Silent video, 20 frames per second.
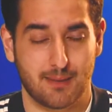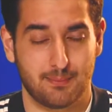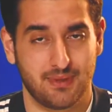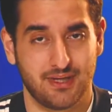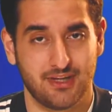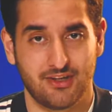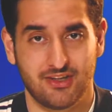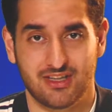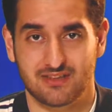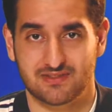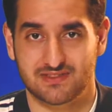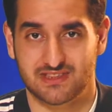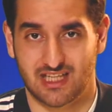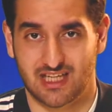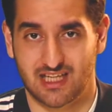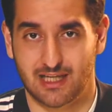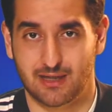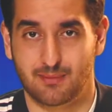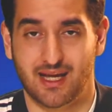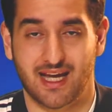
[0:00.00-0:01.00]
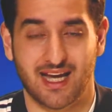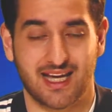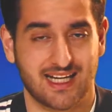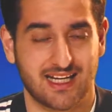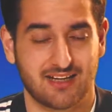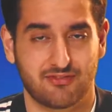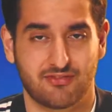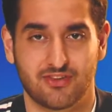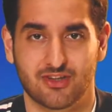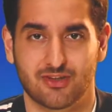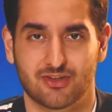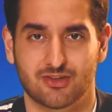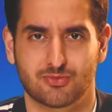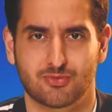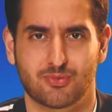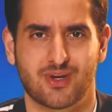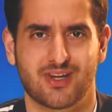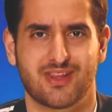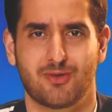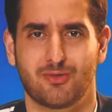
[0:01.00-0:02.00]
period of time at
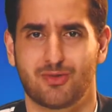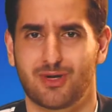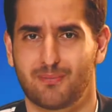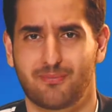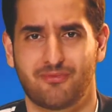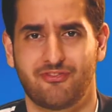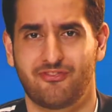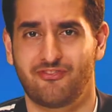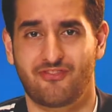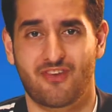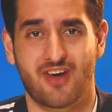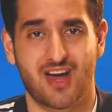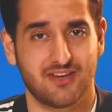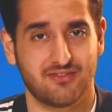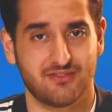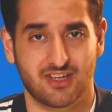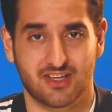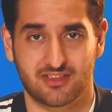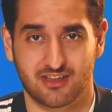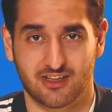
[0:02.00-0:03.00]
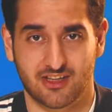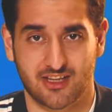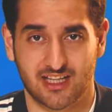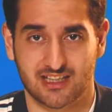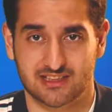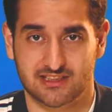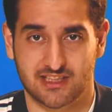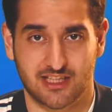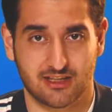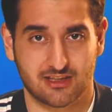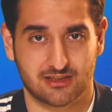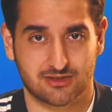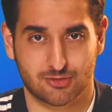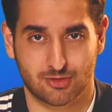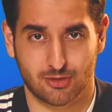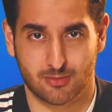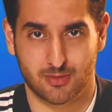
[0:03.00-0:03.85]
Anfield where they were up 5-0 against AS